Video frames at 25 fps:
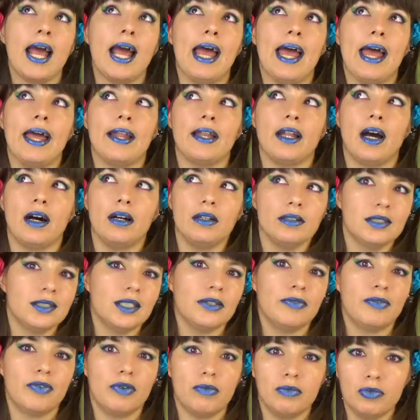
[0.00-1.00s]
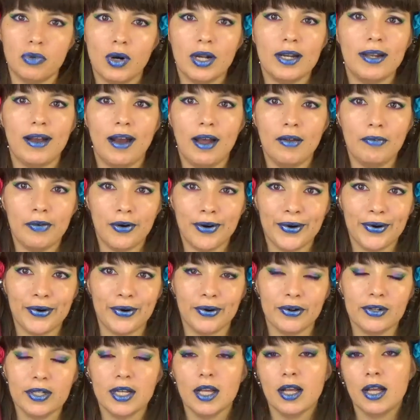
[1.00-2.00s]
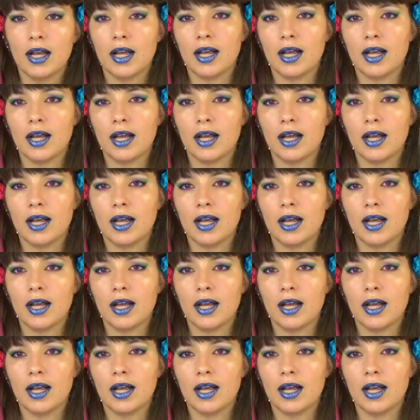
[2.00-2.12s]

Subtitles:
and also from what I've heard,